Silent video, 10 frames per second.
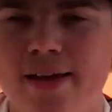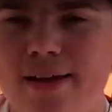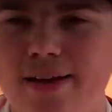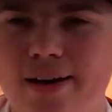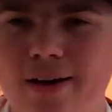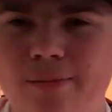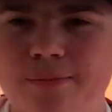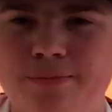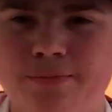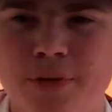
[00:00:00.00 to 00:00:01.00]

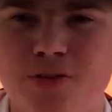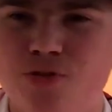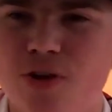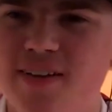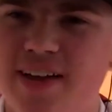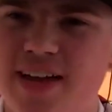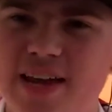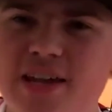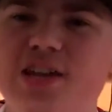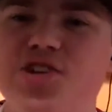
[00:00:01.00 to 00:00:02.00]
But tracks like
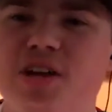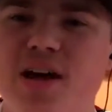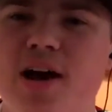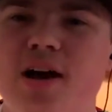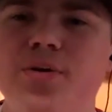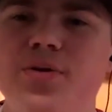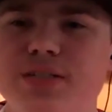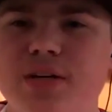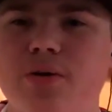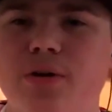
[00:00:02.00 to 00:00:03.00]
Indy, Chicago,
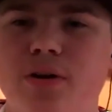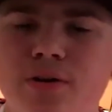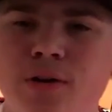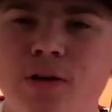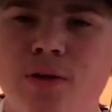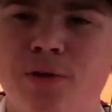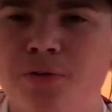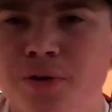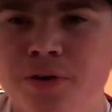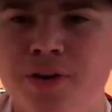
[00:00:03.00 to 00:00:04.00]
Daytona, you
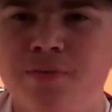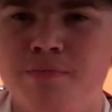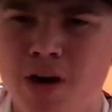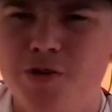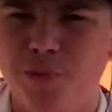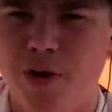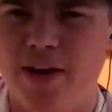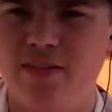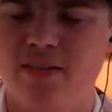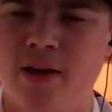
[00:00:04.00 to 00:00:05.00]
really don't need as much
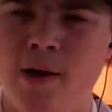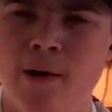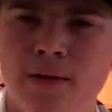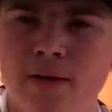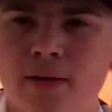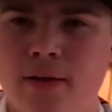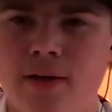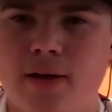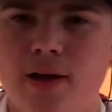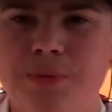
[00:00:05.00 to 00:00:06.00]
practice there.
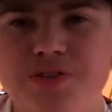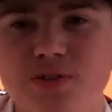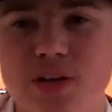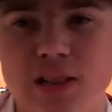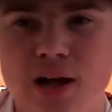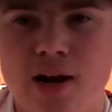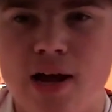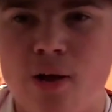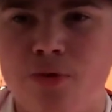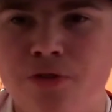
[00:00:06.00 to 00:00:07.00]
But still a lot of
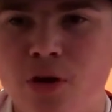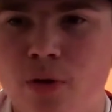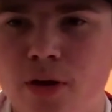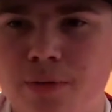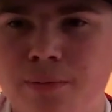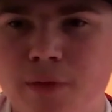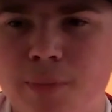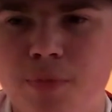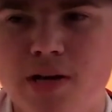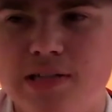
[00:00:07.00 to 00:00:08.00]
hours go in.
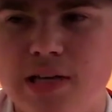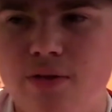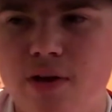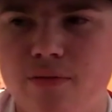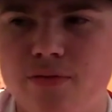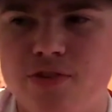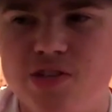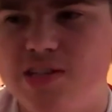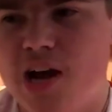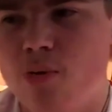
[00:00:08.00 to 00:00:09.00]
I'd probably say around
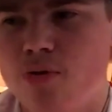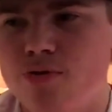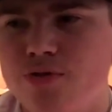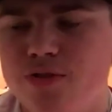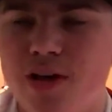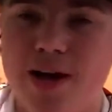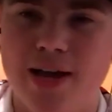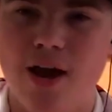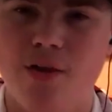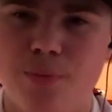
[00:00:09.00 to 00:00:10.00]
6 hours, not
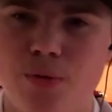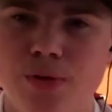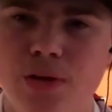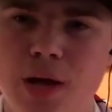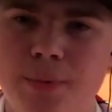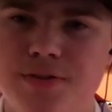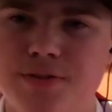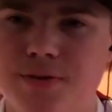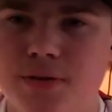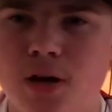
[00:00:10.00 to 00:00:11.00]
counting the Pro League
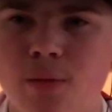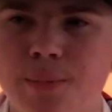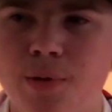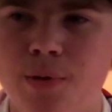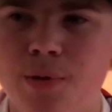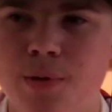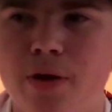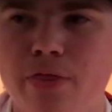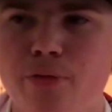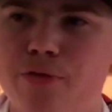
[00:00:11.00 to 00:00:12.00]
lobbies. We probably
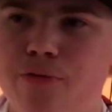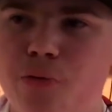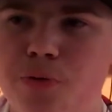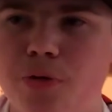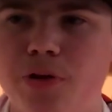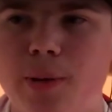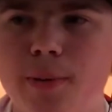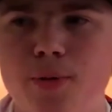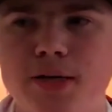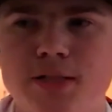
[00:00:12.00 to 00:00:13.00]
do around 3 or 4 Pro League
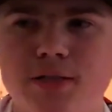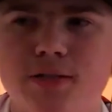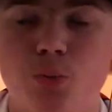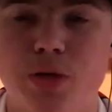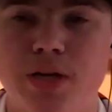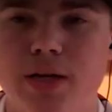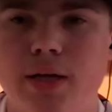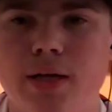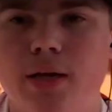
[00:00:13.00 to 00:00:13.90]
lobby practices a week.